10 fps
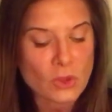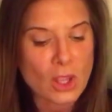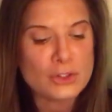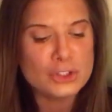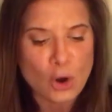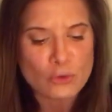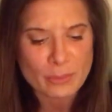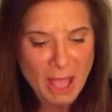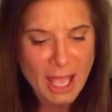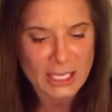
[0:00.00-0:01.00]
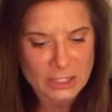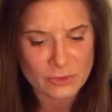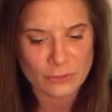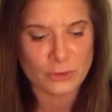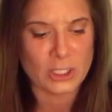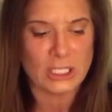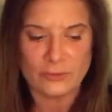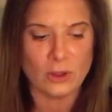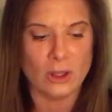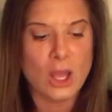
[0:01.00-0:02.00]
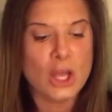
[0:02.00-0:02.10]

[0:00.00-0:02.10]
Don't repay evil for evil.